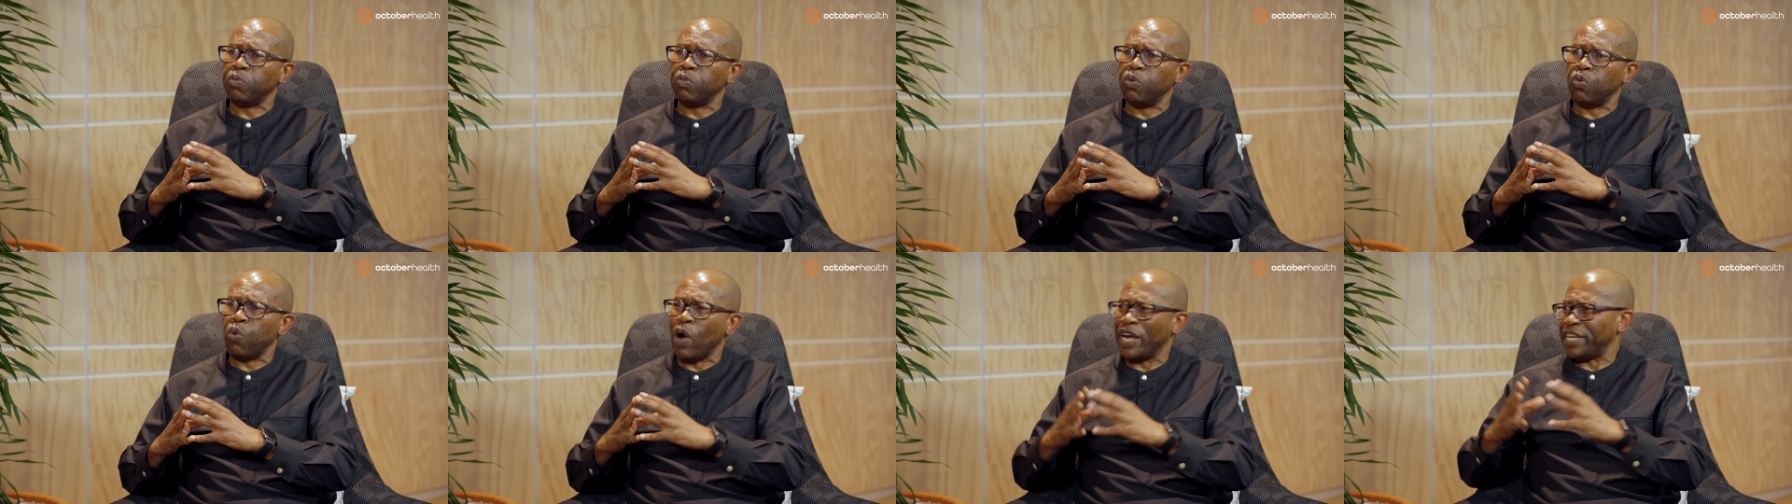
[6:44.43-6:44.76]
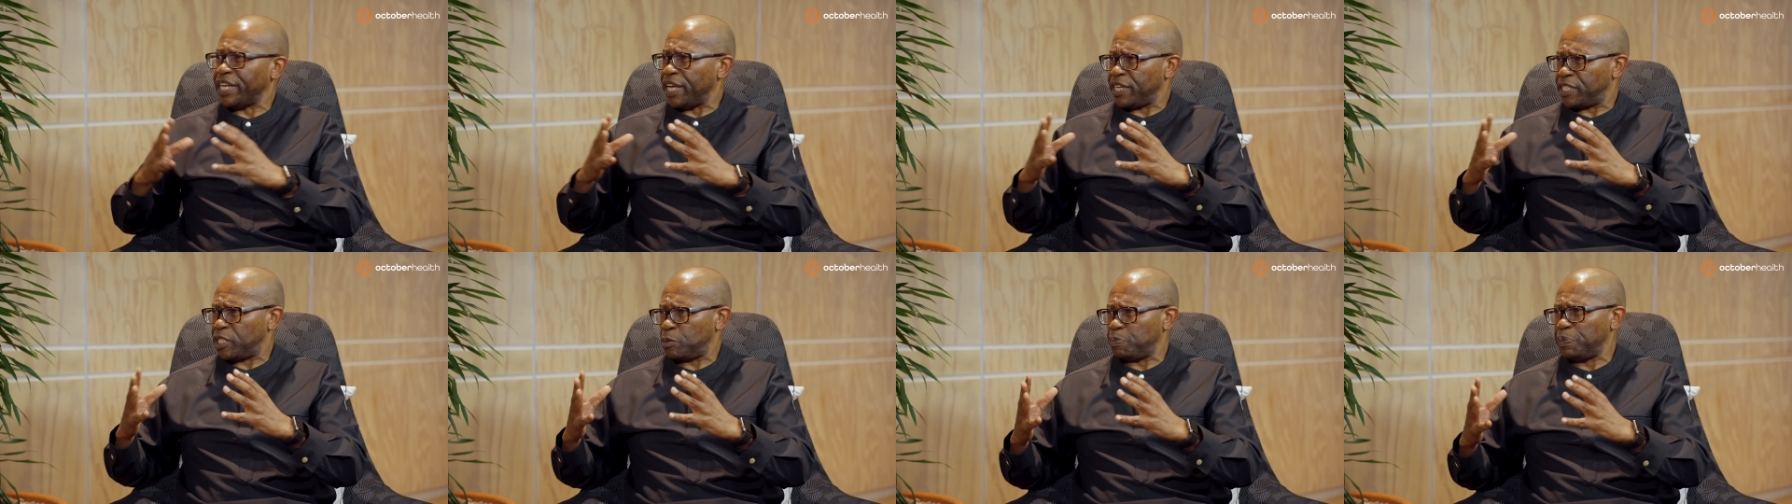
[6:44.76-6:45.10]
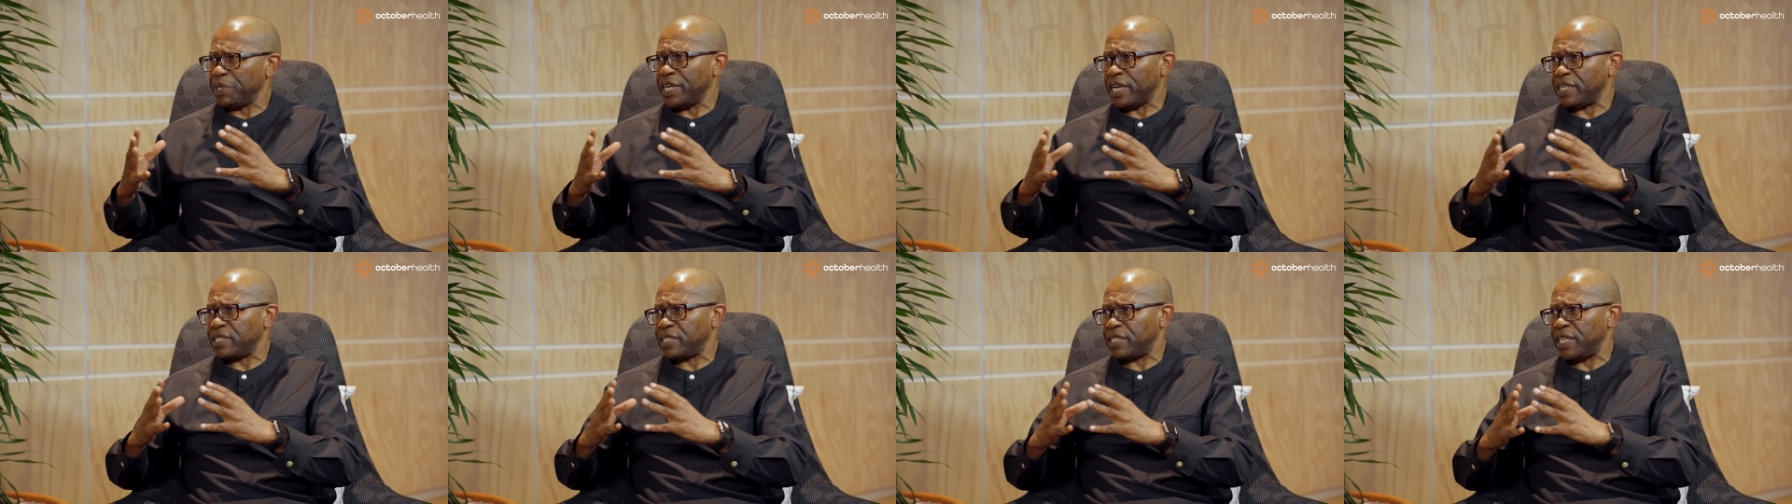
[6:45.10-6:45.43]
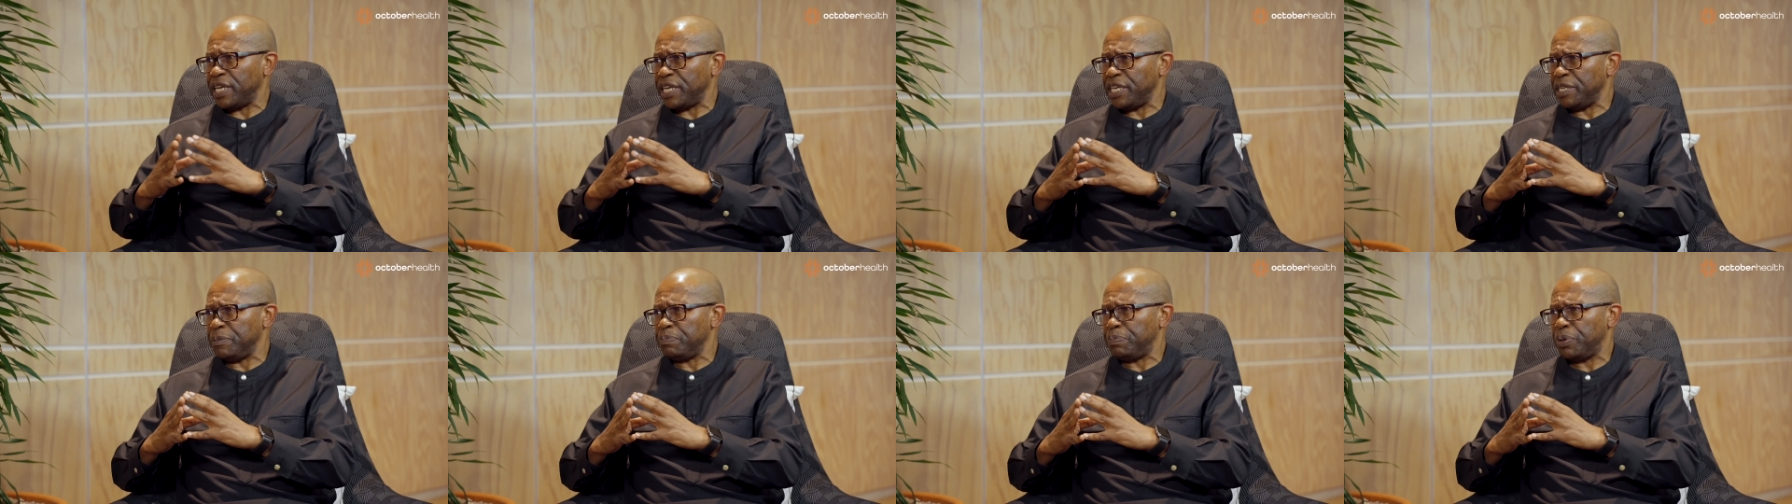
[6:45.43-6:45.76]
one experienced
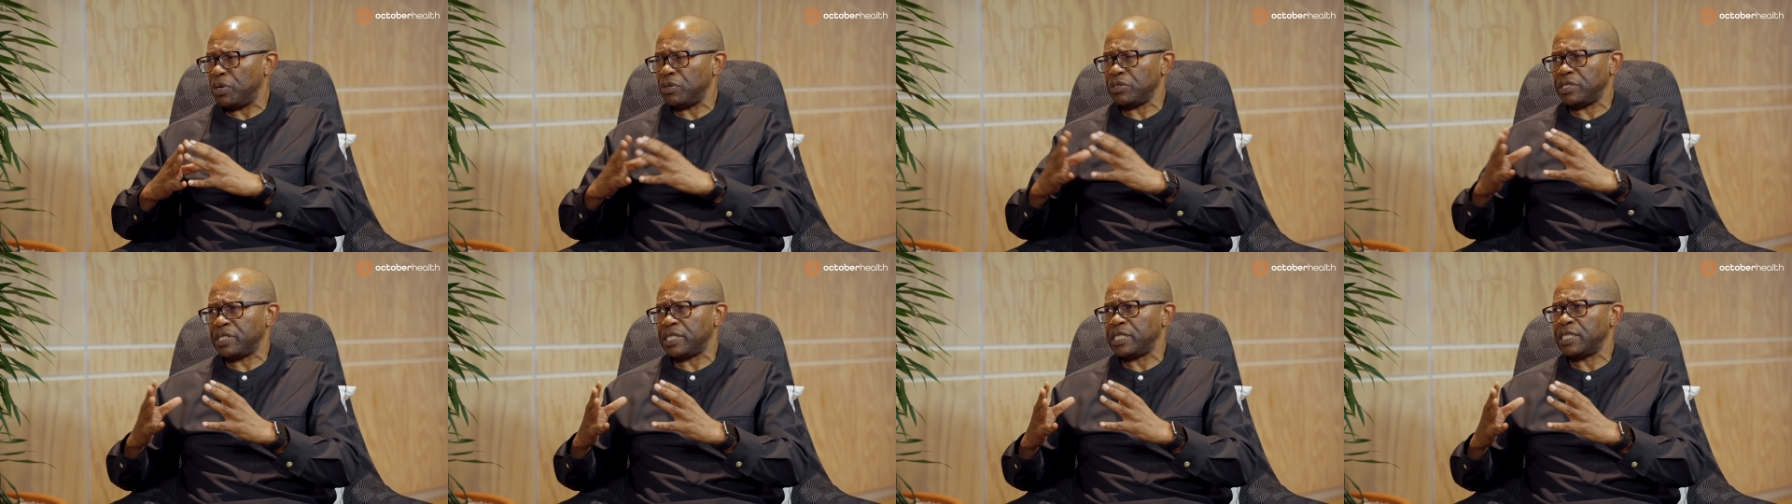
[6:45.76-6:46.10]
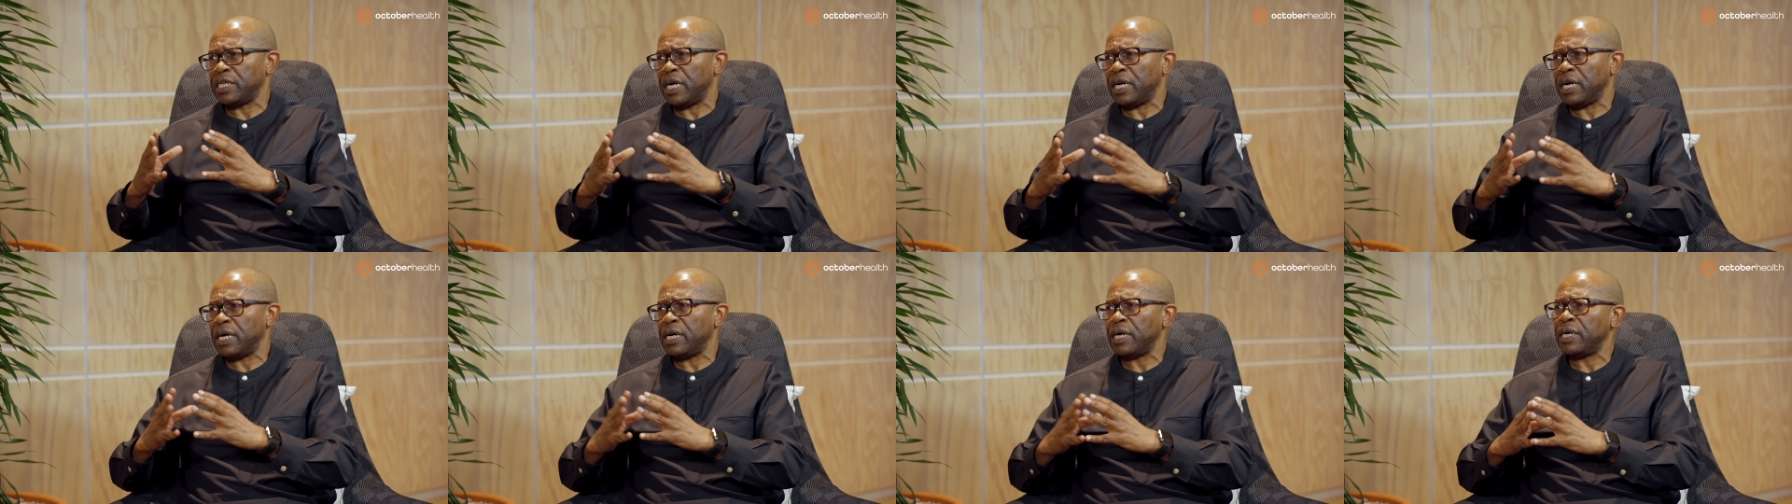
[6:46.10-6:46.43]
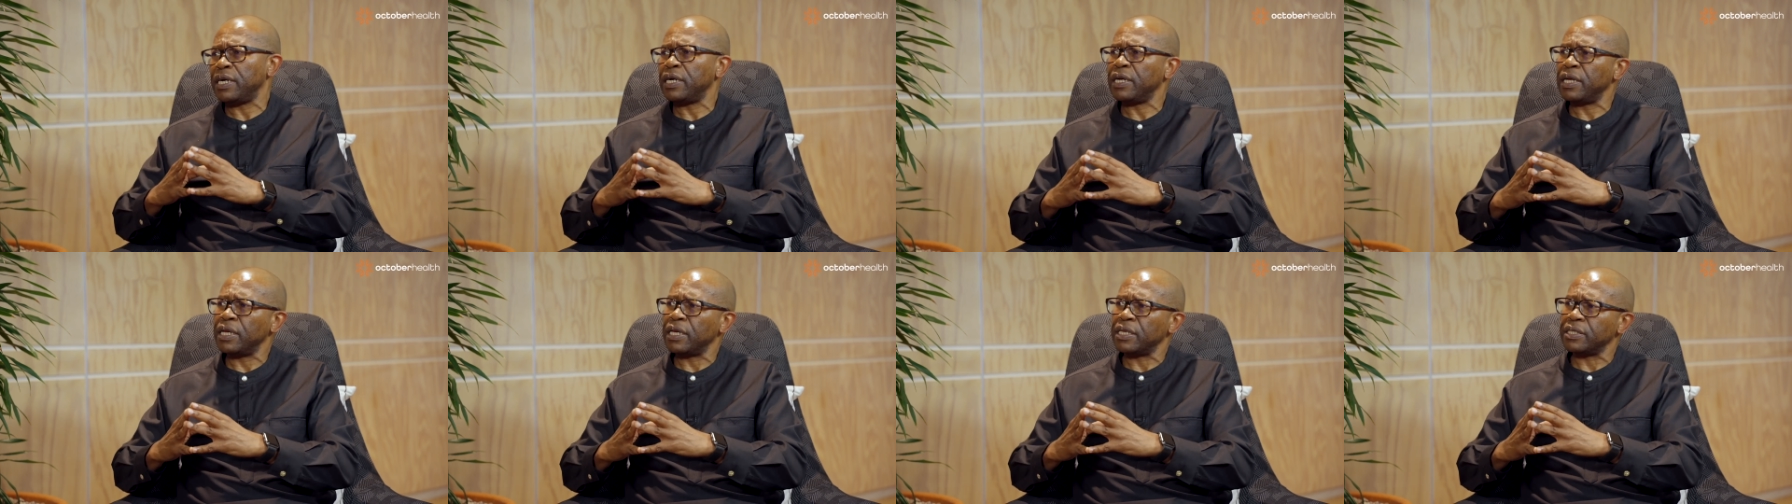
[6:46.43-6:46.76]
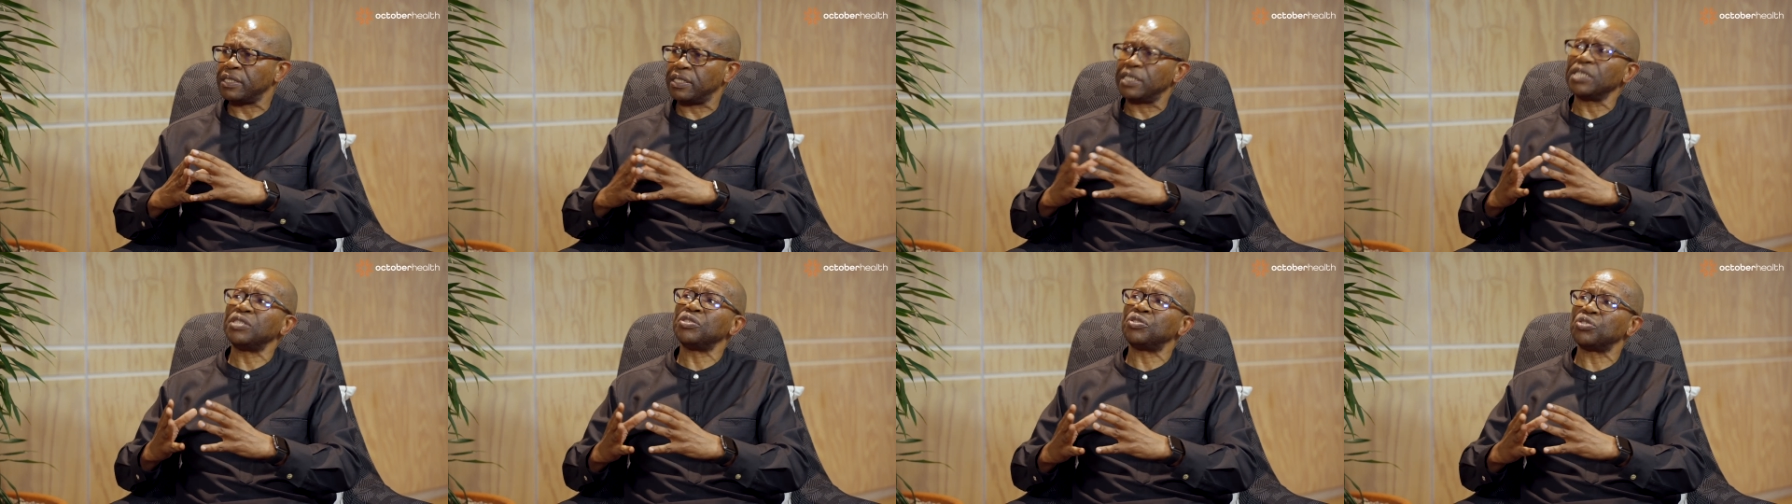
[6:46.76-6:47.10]
the imposter
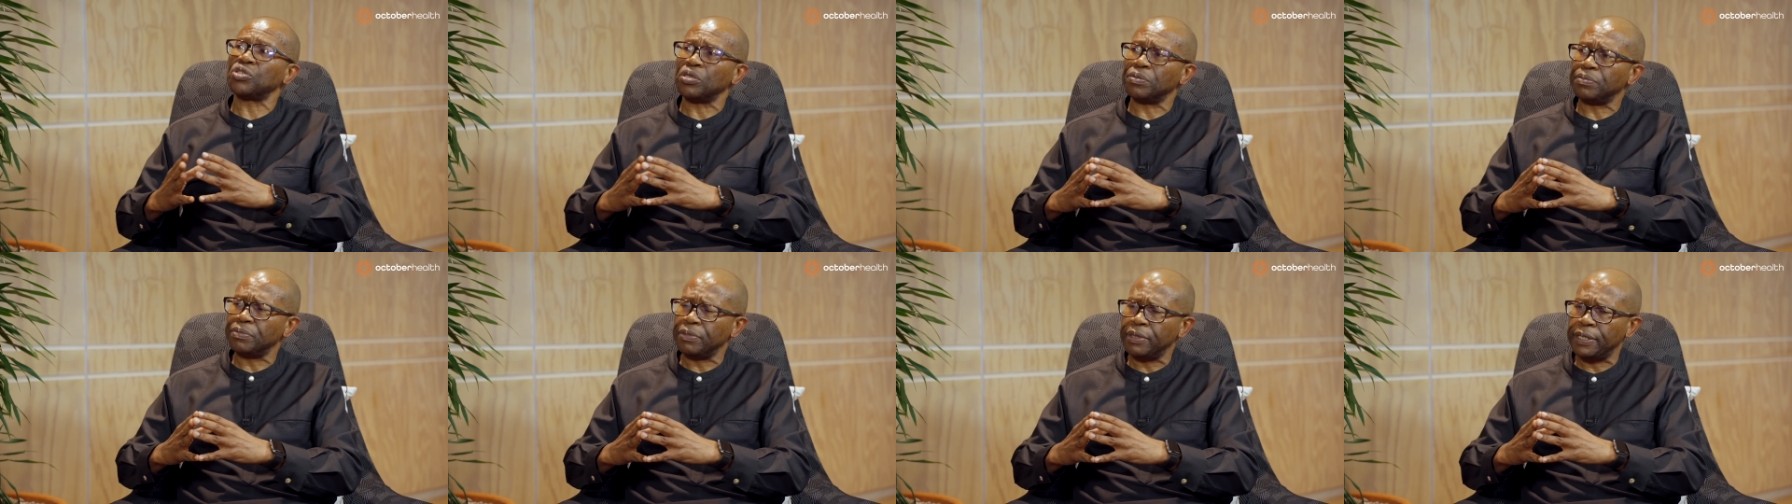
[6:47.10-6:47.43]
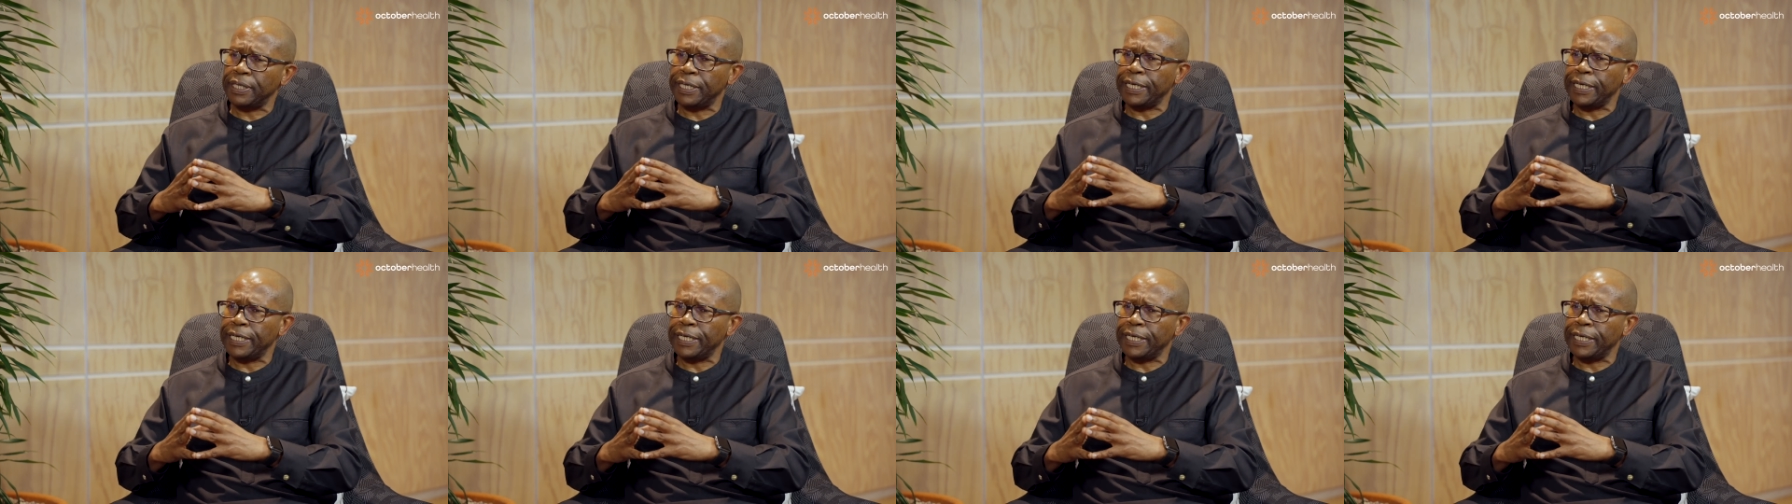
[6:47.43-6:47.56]
syndrome.